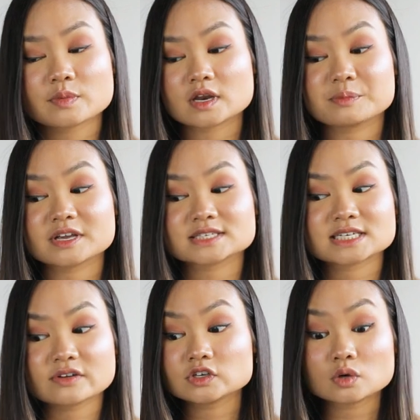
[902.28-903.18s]
from there, because I
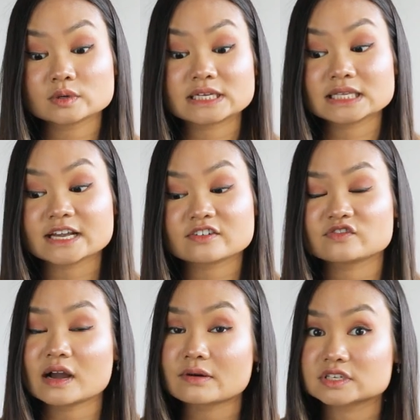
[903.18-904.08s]
definitely don't need like
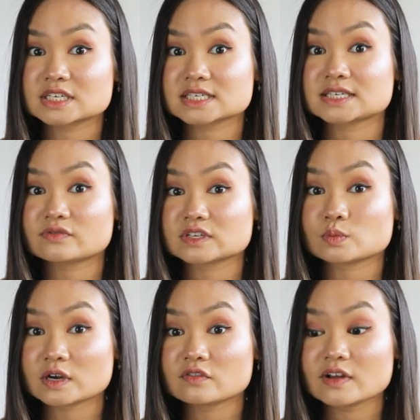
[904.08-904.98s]
five or six different
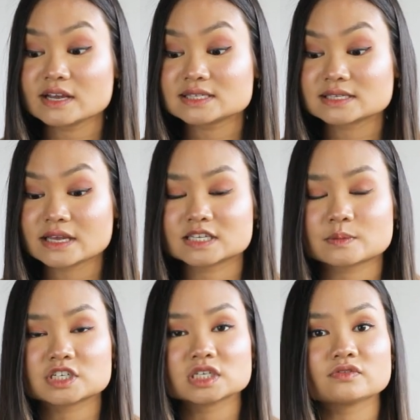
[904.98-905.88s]
sweater vests,
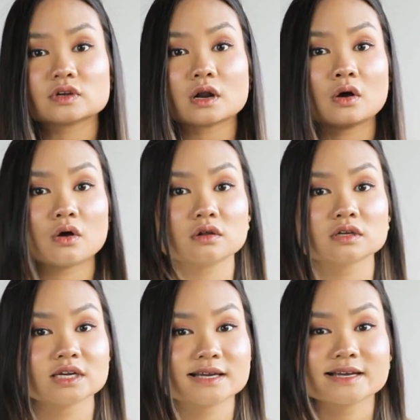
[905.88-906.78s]
especially if they're all
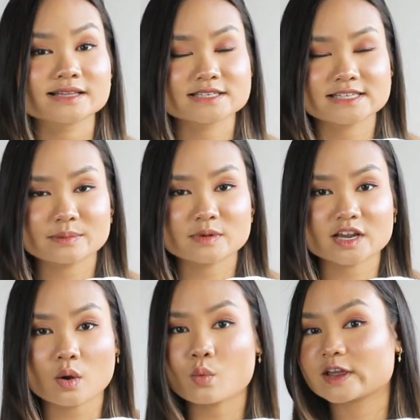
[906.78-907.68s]
the same
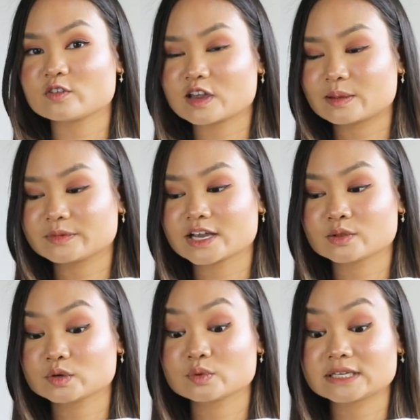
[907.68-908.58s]
like white family. I
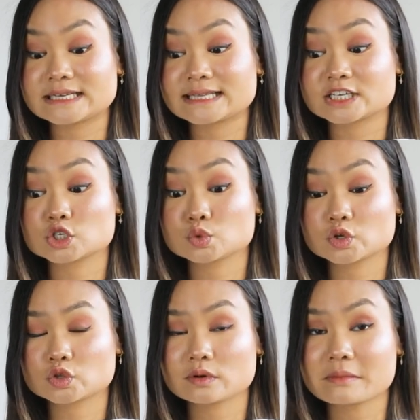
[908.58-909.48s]
only really need like two
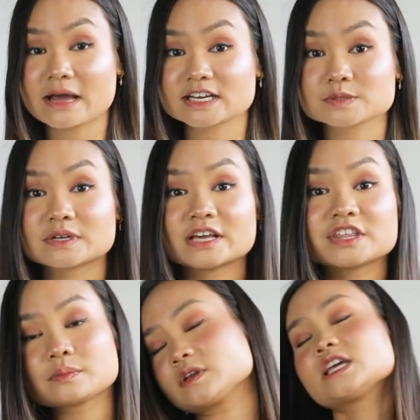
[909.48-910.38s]
to three max, but I
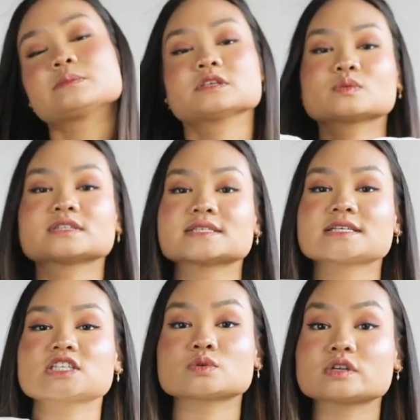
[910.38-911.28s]
think I'm gonna keep this one
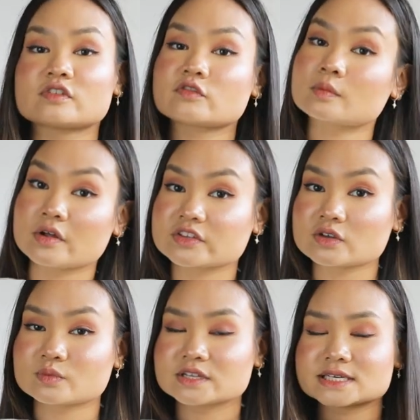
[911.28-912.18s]
since it's so different from all the
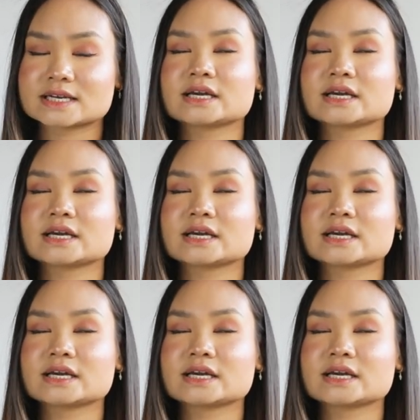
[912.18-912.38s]
other ones, and